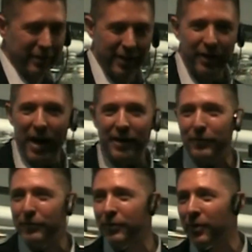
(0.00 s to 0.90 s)

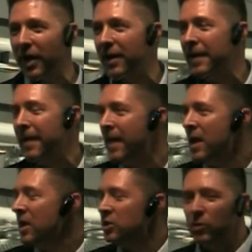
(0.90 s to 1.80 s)
interactive, okay?
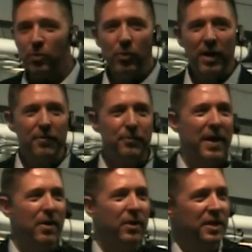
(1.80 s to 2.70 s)
So what I've
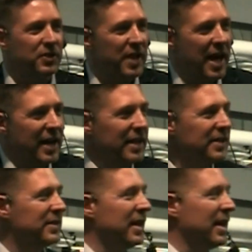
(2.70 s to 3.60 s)
found is that
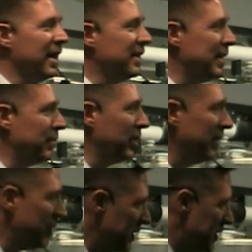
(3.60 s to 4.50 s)
as I'm
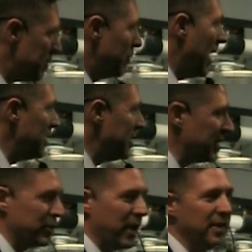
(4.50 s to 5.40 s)
delivering some
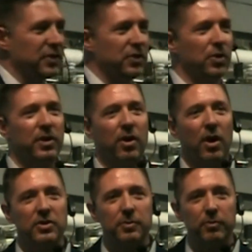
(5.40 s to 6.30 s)
projects, right, so there
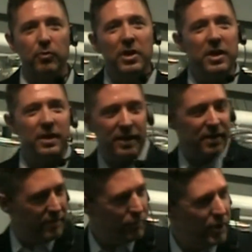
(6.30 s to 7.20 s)
are some
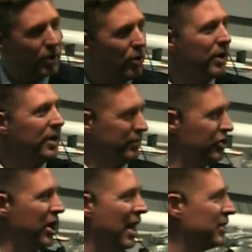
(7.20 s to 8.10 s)
recurring
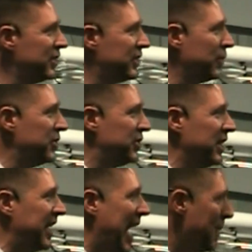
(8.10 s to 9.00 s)
challenges that we
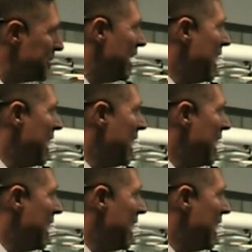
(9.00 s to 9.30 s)
see, gaps